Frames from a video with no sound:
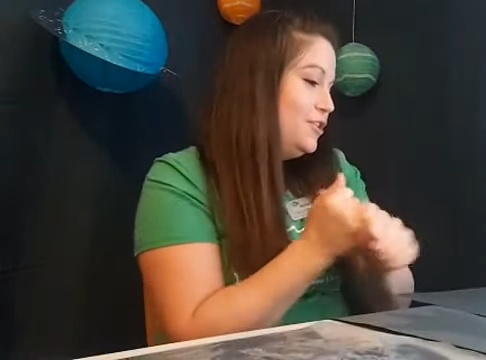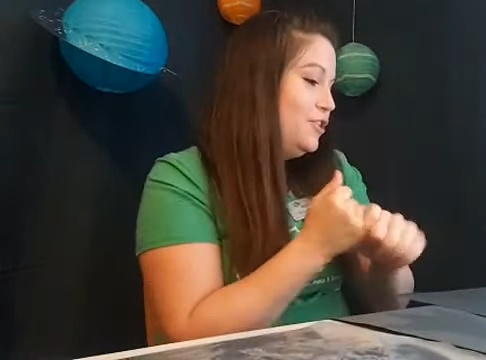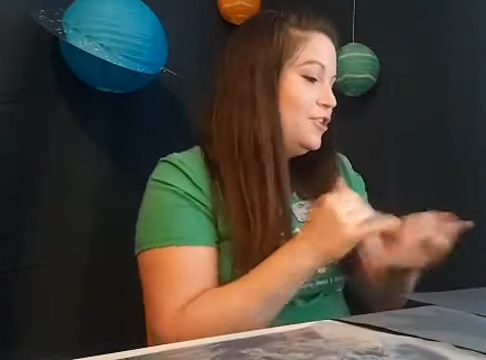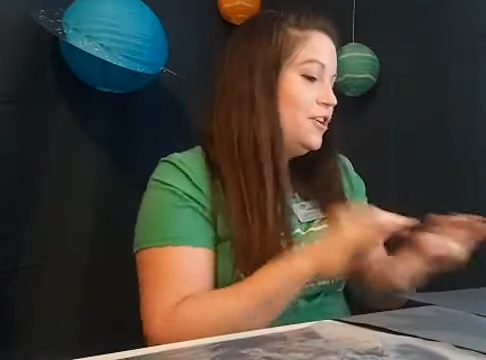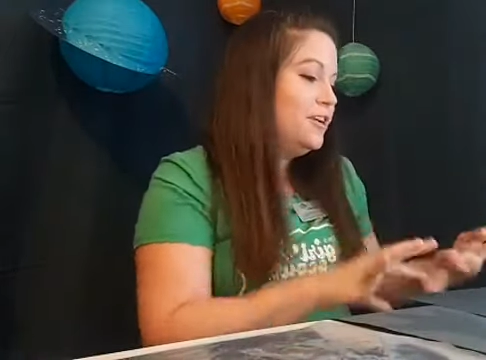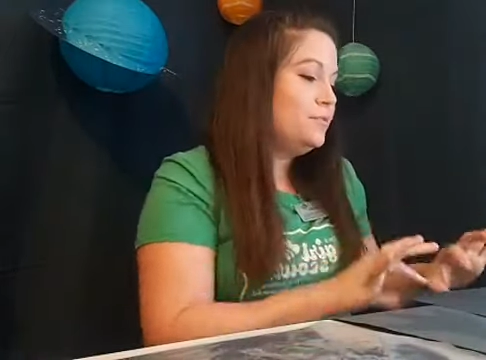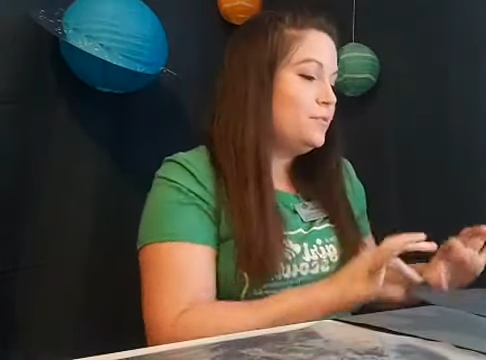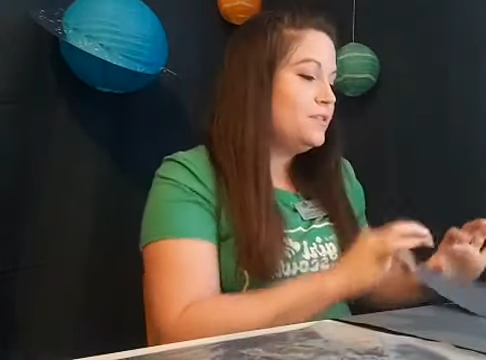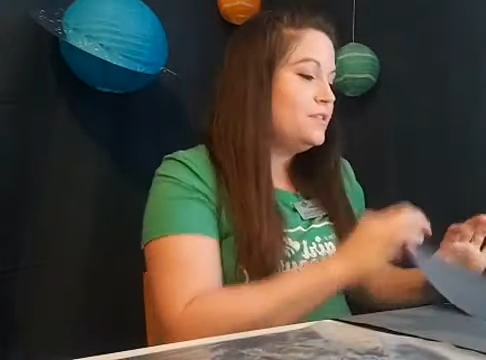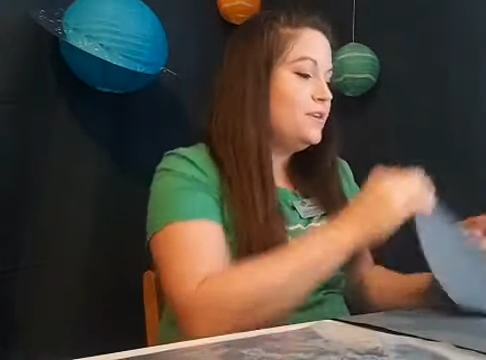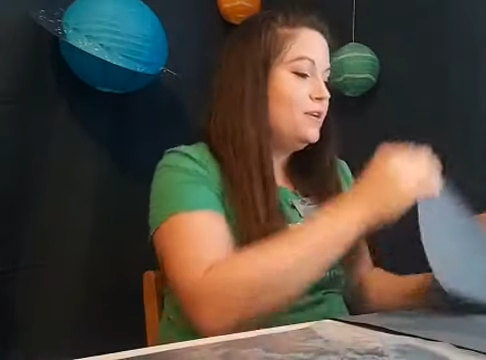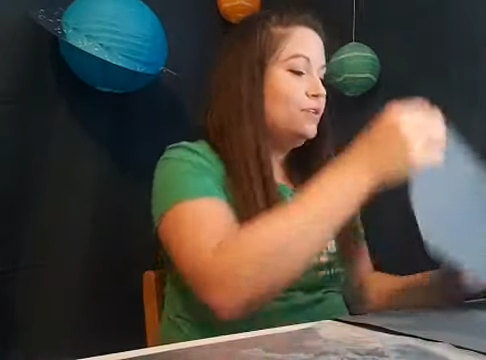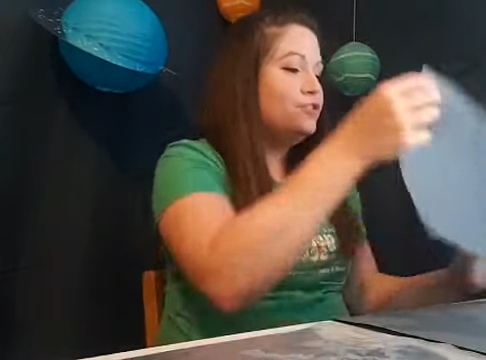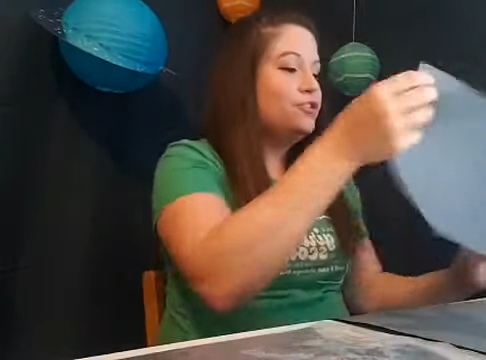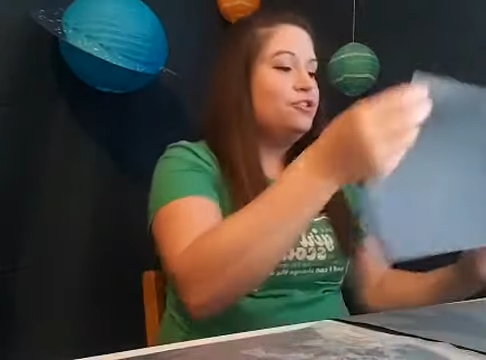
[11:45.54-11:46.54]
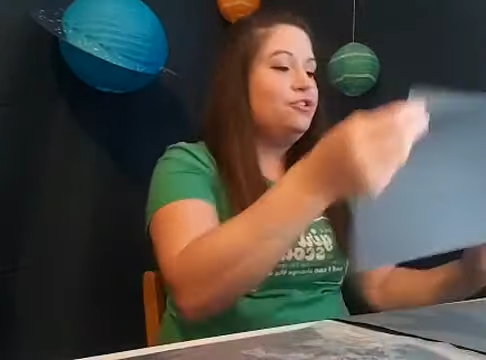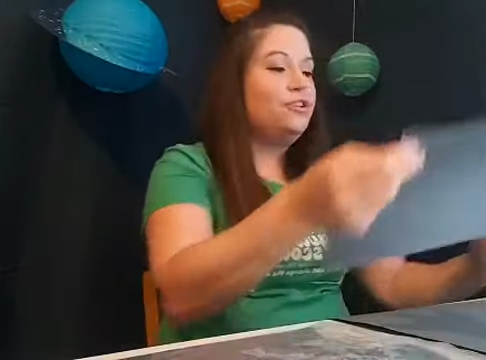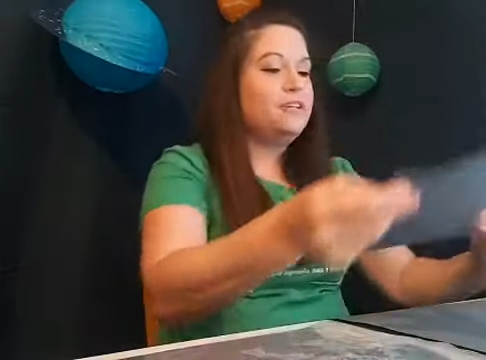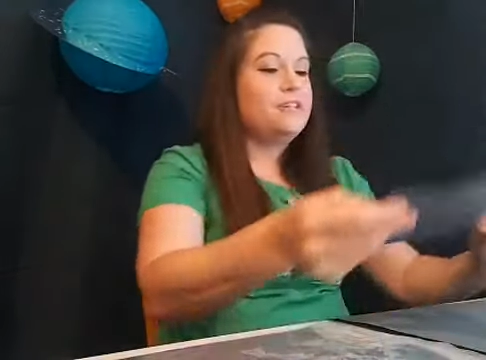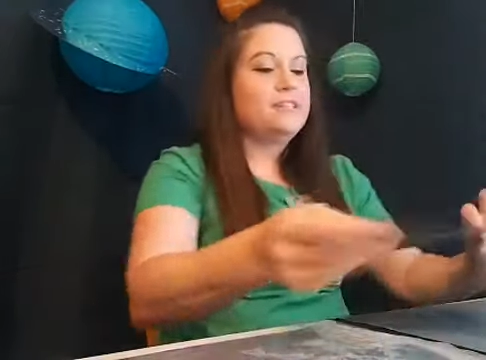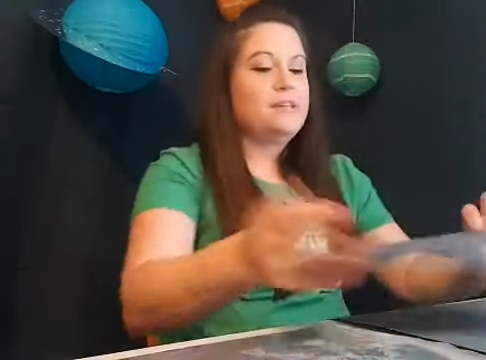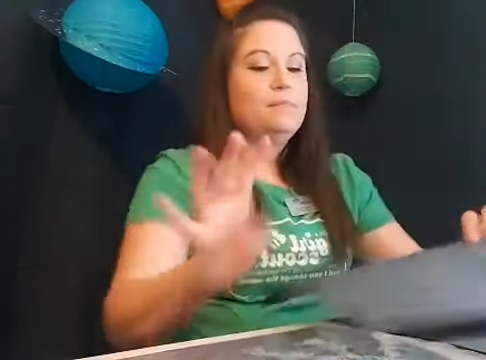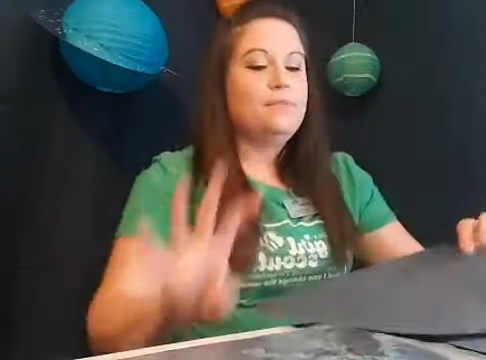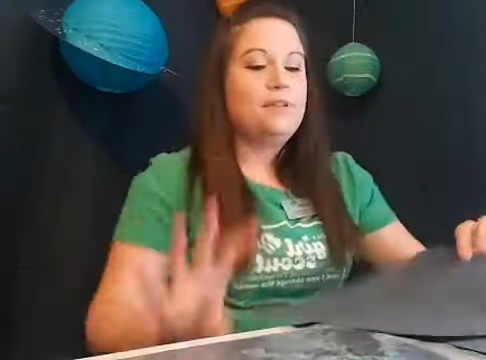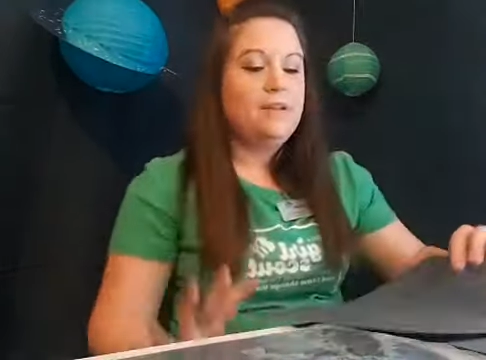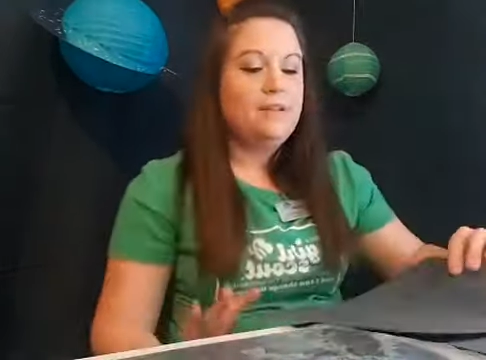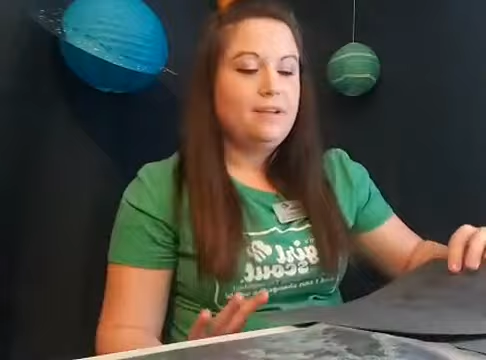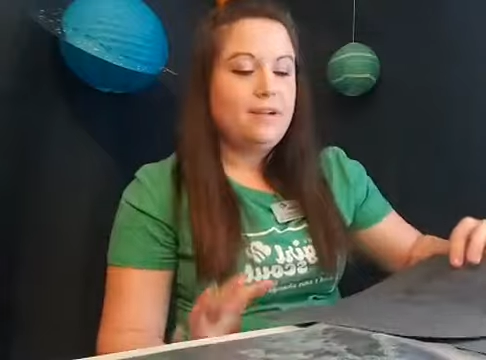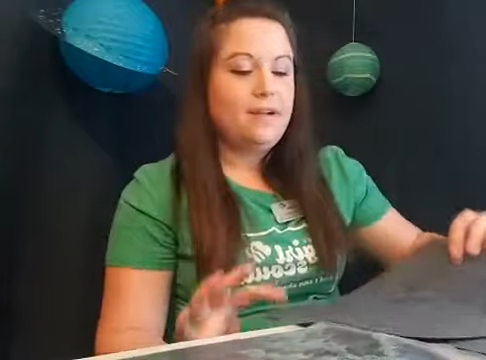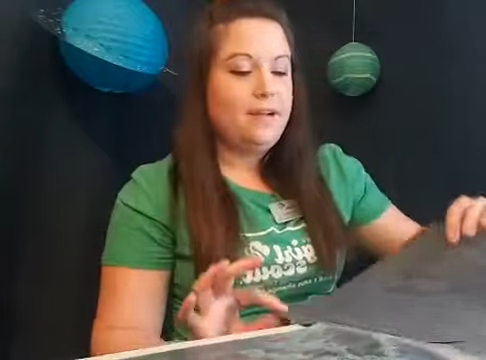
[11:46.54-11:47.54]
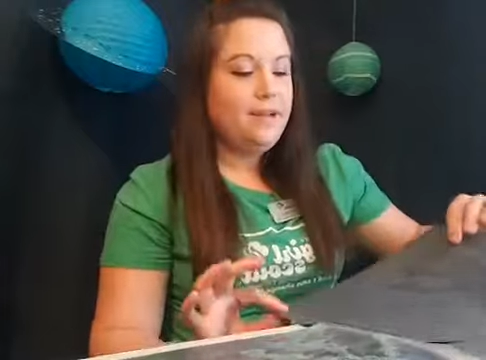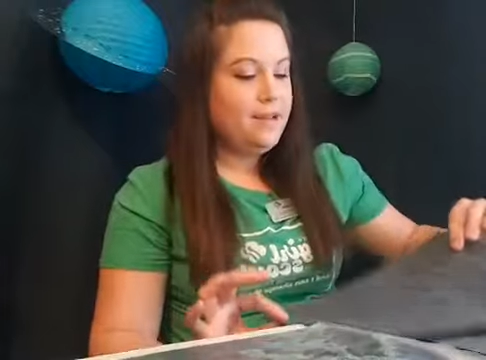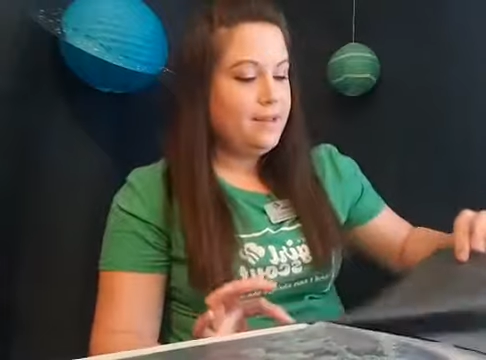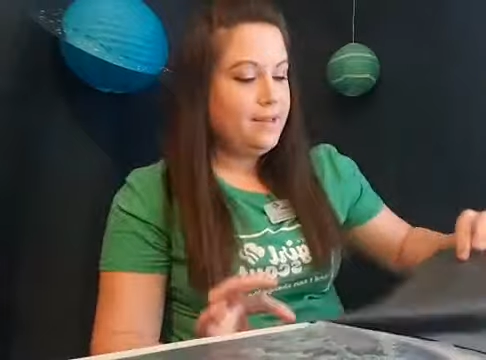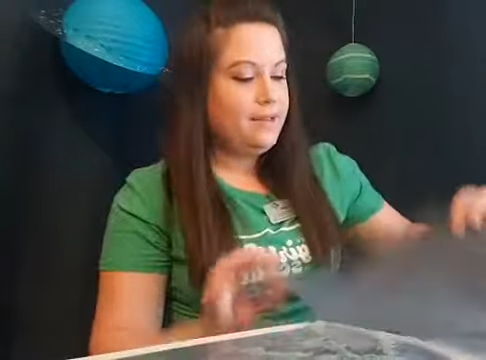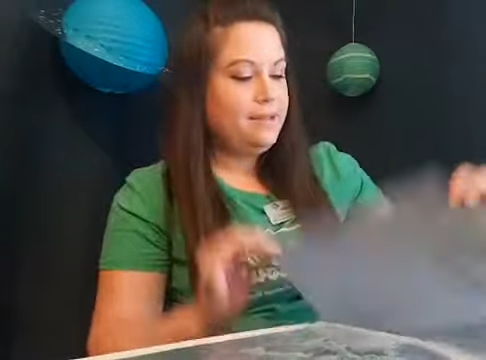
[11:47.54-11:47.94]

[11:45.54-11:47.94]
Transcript: Your end result should look something like